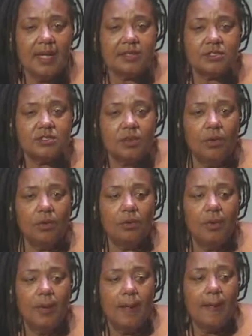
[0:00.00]
And so
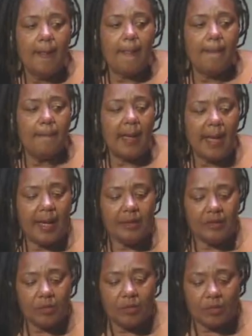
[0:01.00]

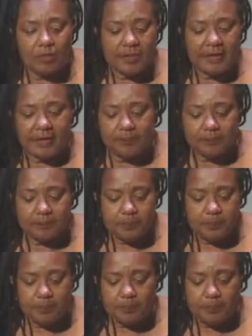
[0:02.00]
I know that
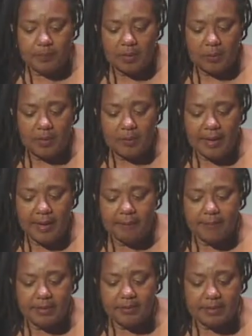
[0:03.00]
when my
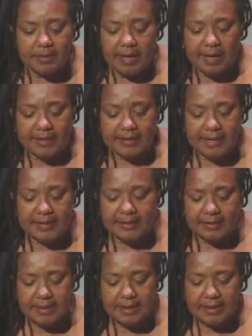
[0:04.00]
mother died
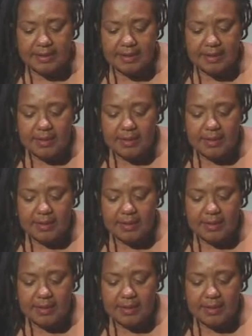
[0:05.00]
that day,